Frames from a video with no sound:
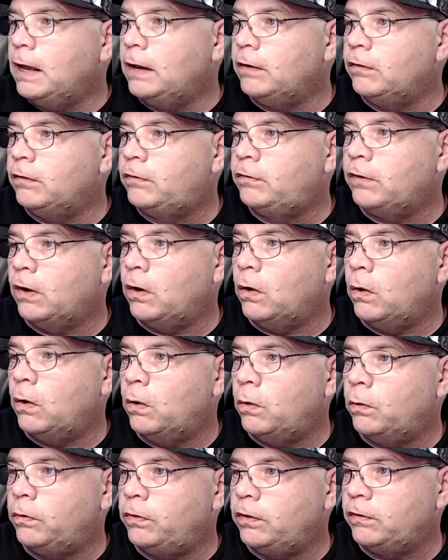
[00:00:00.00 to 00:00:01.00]
And
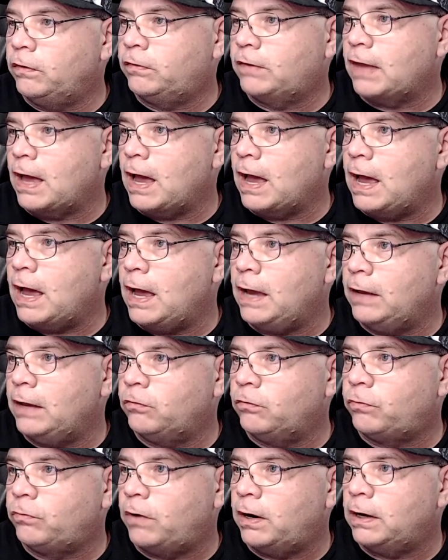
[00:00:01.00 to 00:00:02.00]
so this guy
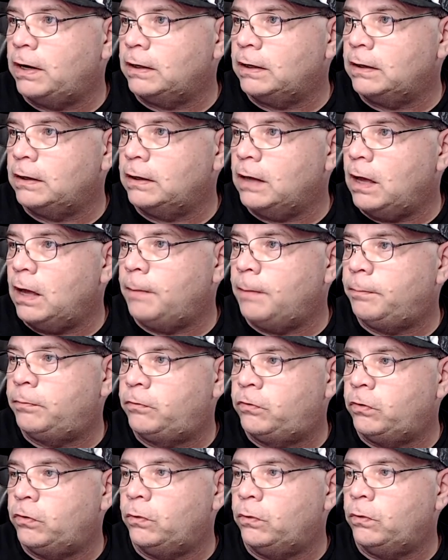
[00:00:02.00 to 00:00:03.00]
is running up
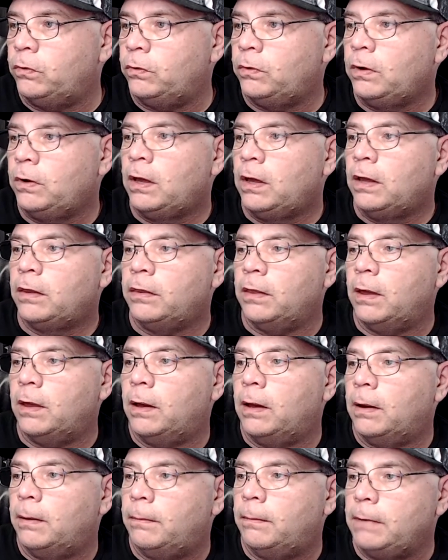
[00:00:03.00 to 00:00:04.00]
to
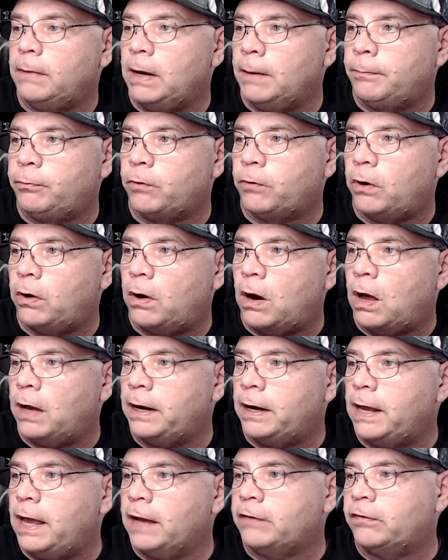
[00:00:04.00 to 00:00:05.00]
the Emperor
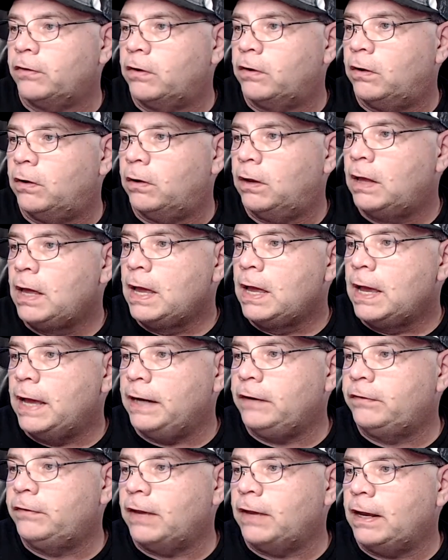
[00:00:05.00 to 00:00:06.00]
on Exegol.
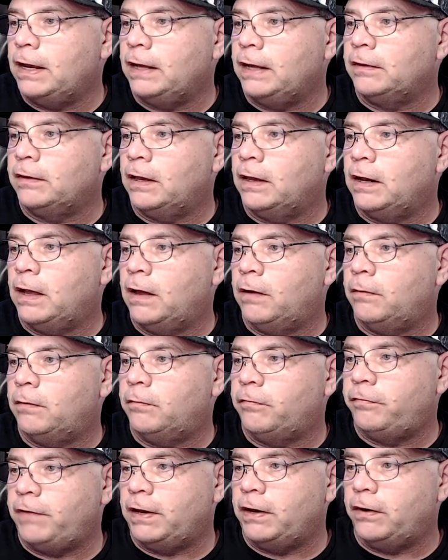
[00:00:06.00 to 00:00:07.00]
And he's saying that uh,
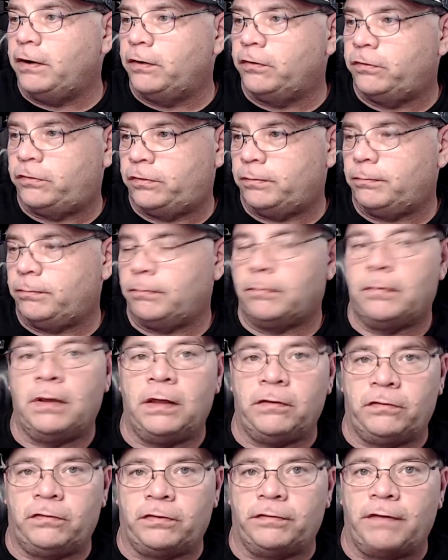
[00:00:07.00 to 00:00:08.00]
Vader's
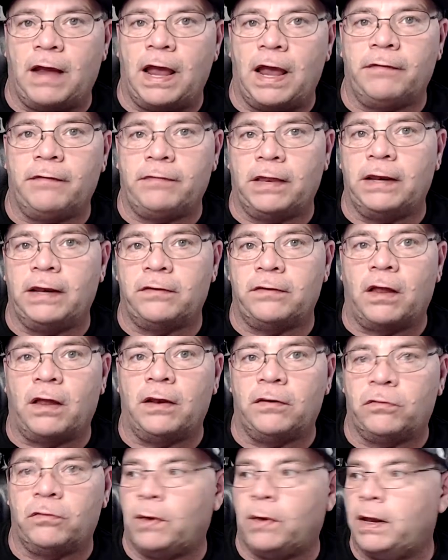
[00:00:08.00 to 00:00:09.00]
has survived and he's
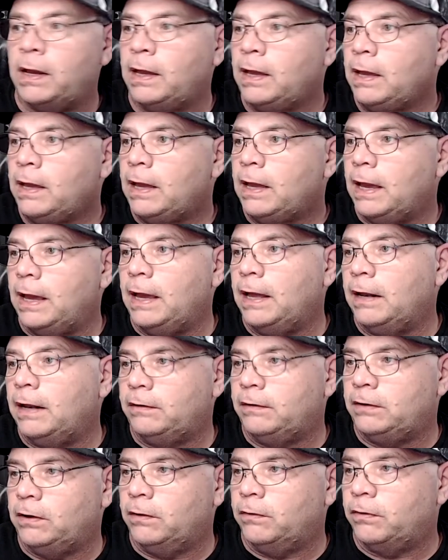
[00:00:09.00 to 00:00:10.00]
on his way.
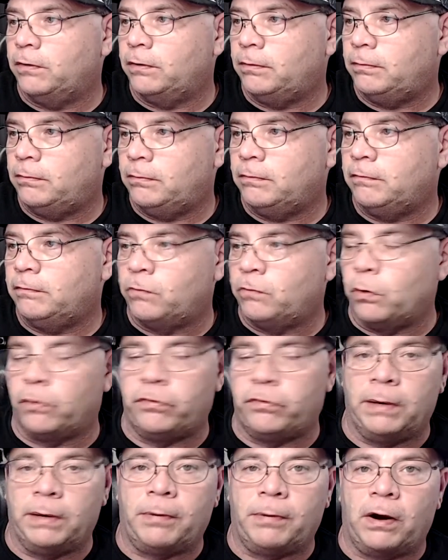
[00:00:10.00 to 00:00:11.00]
And, you know, of
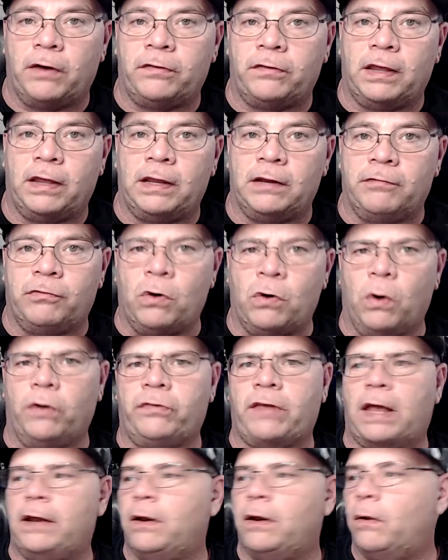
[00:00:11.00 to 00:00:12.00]
course, the Emperor is saying, of
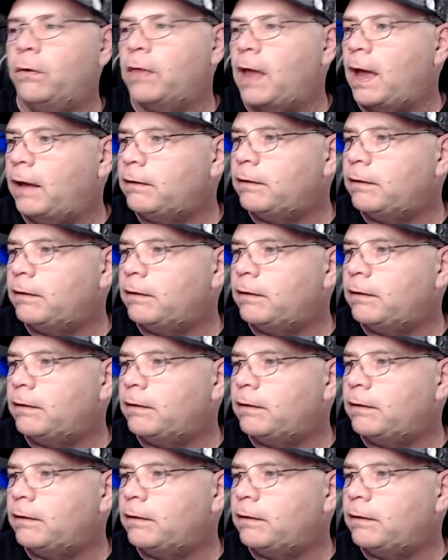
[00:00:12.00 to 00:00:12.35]
course I know